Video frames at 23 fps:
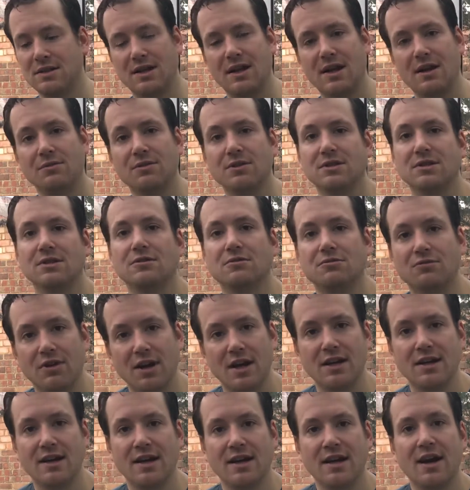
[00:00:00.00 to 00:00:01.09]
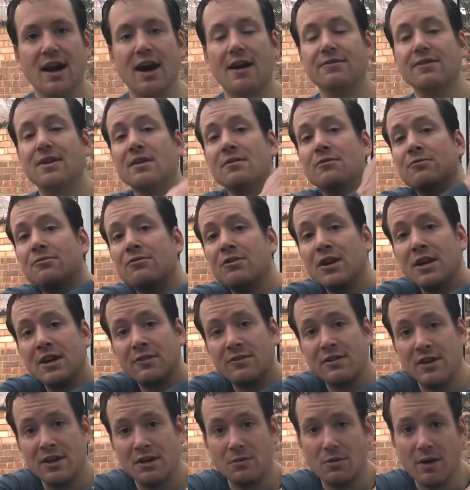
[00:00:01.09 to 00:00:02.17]
today was a great day, I've done
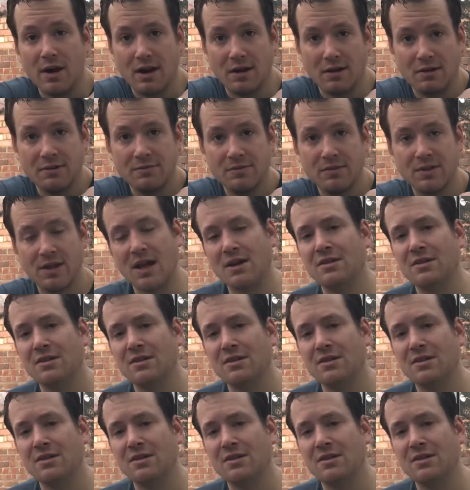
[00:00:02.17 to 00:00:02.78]
really, really well.